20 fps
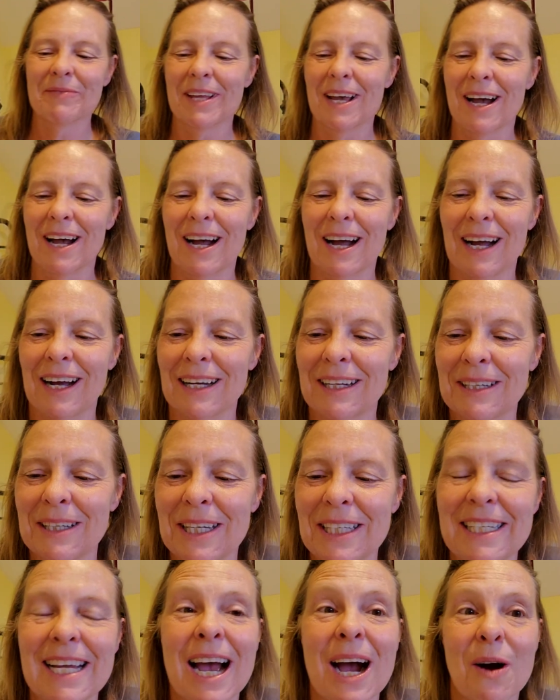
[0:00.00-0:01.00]
Uh,
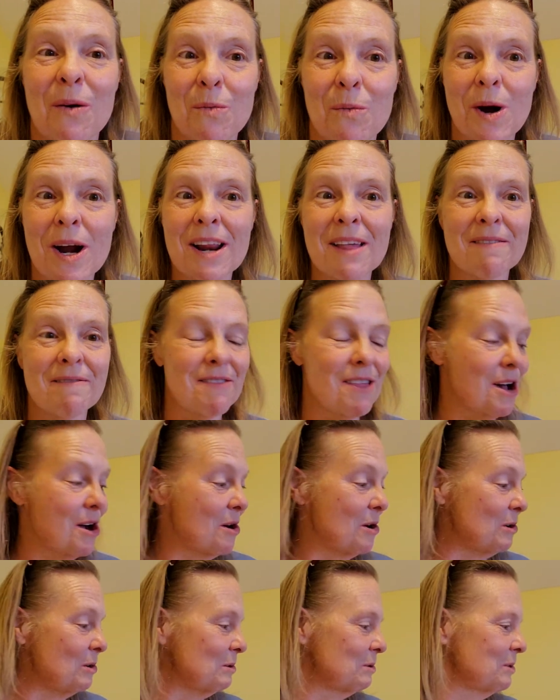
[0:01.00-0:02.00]
yeah, one of
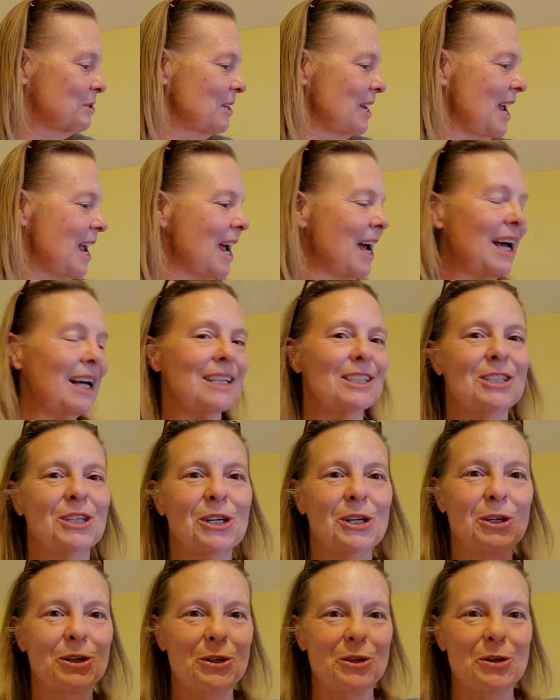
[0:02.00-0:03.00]
those and
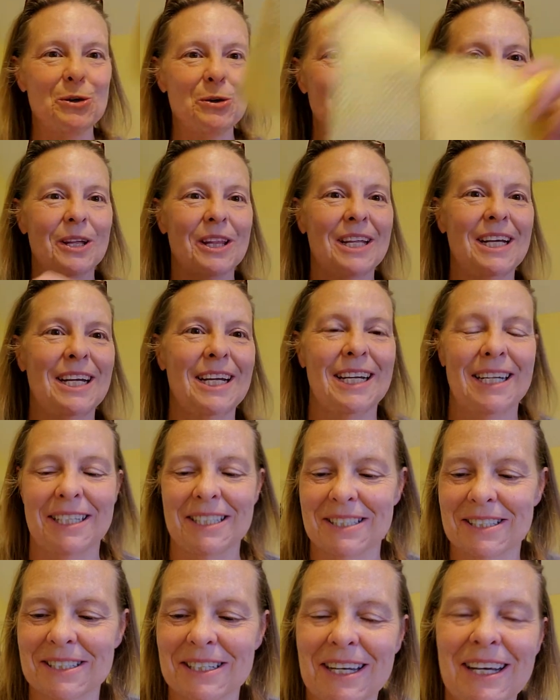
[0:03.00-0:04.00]
two of
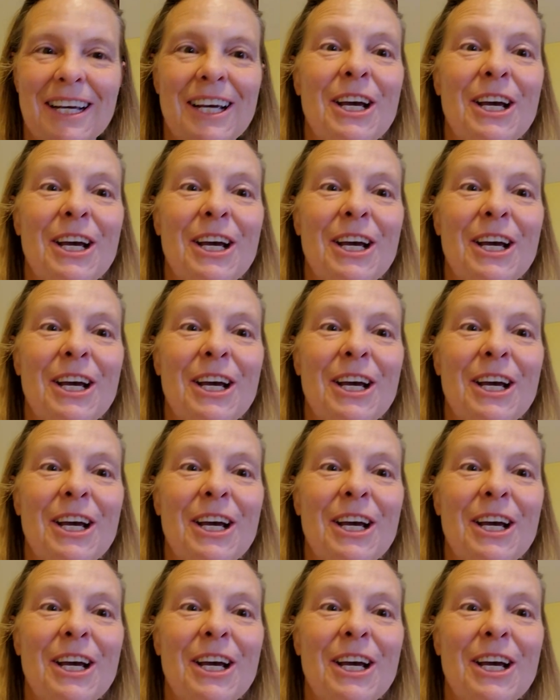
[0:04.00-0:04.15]
these,